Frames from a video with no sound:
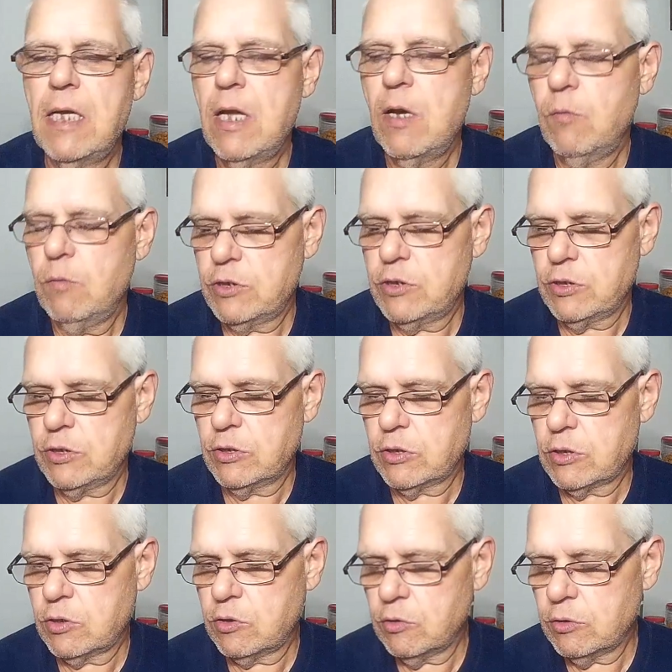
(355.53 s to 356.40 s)
which is
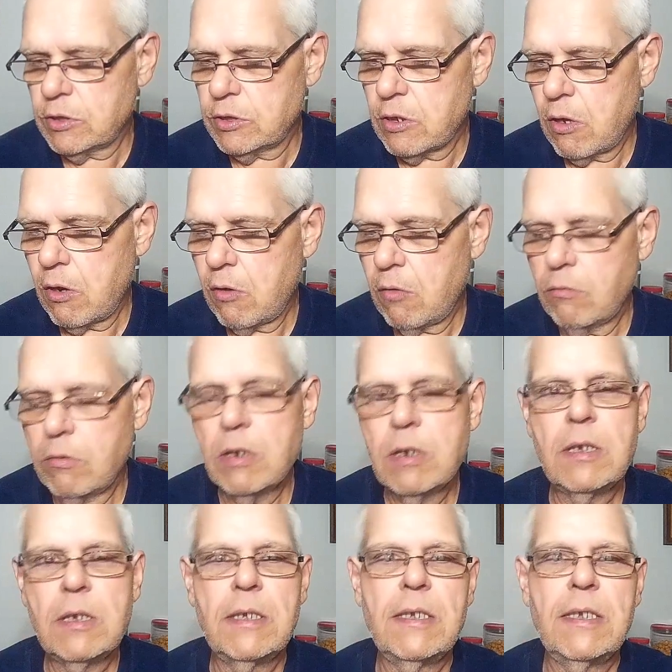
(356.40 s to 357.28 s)
good to know
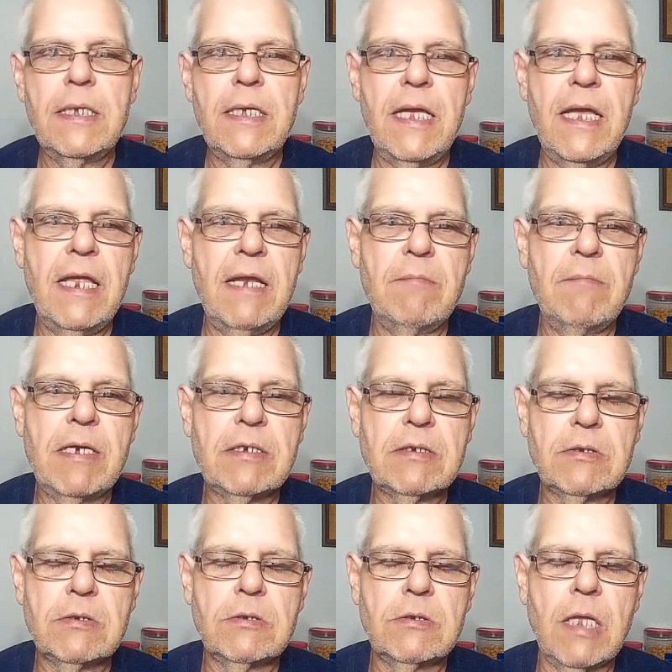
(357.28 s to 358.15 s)
and makes
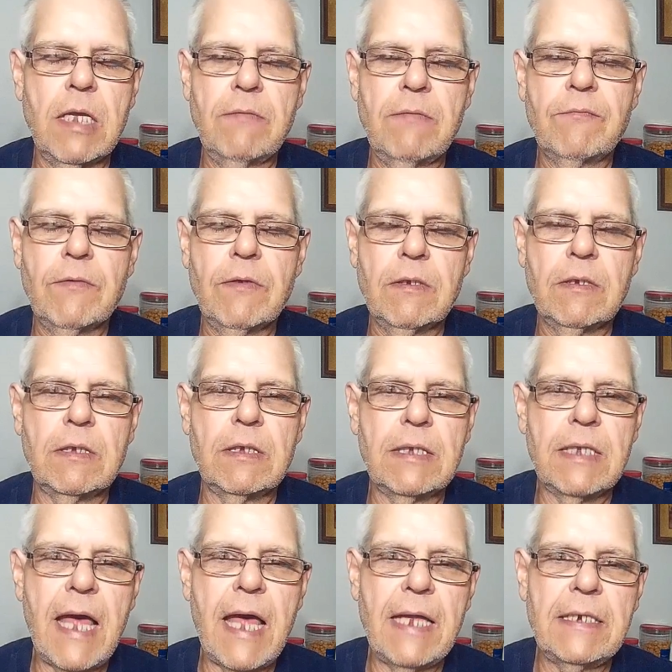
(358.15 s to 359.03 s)
life a
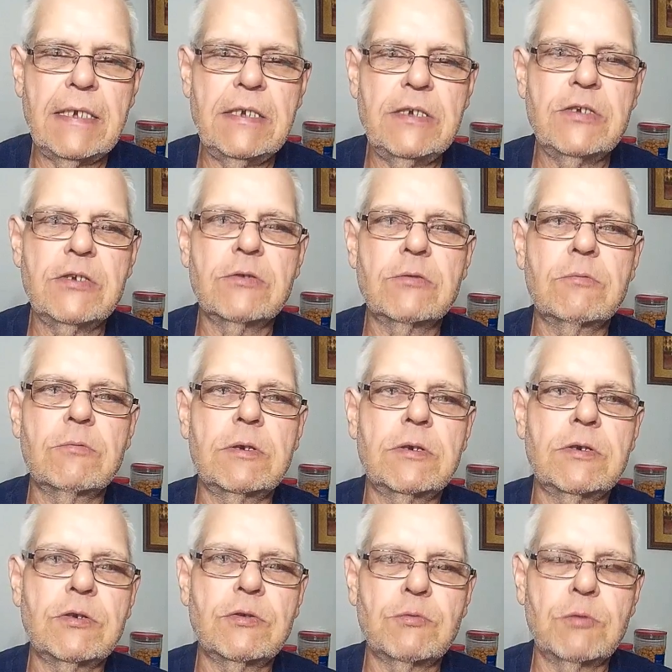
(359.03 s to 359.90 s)
lot easier when
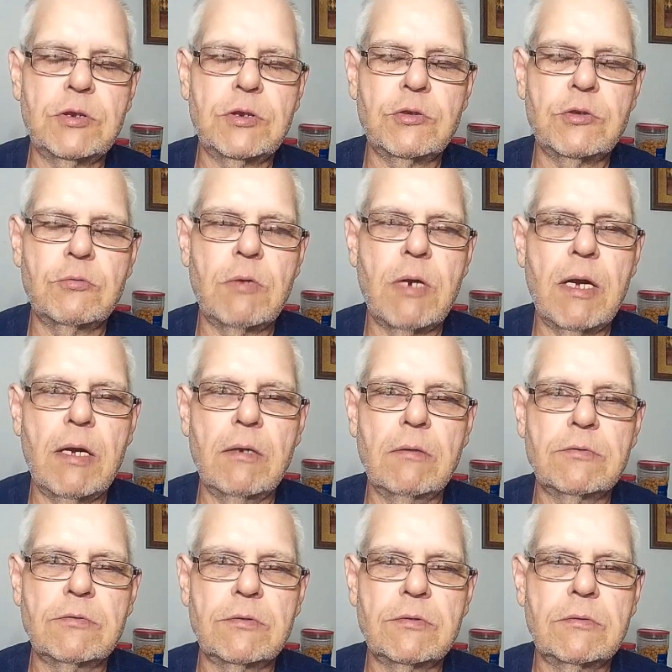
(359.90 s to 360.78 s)
you're switching
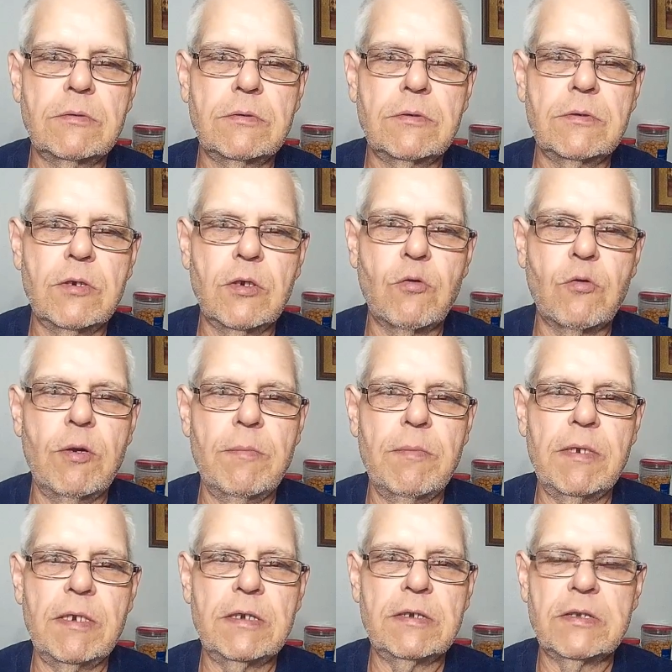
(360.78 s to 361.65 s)
around
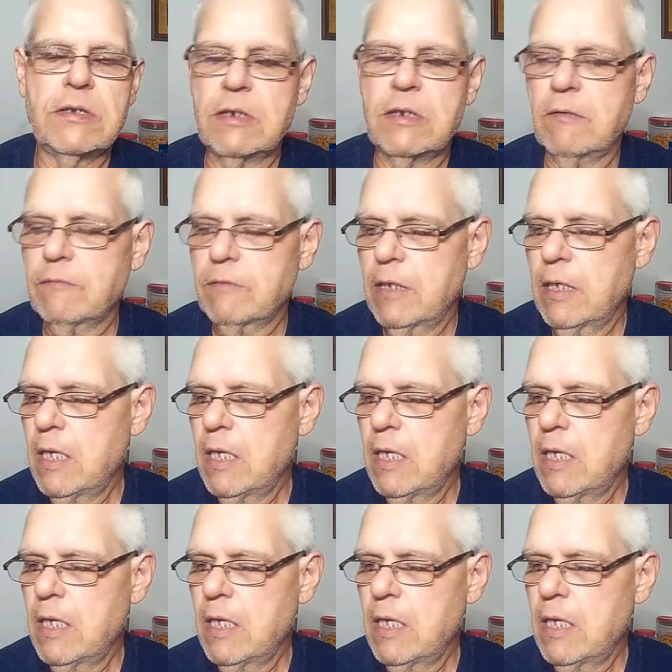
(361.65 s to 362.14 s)
equipment and stuff.